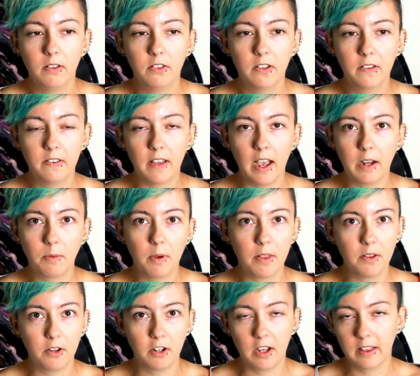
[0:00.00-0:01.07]
decide
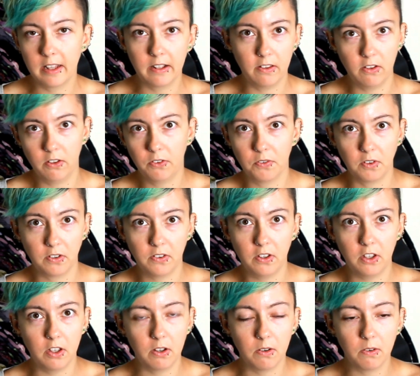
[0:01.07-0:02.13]
whether or not that's useful to
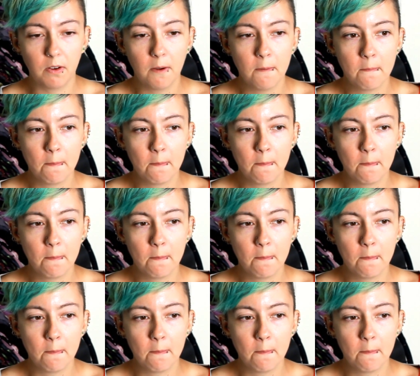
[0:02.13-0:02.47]
you.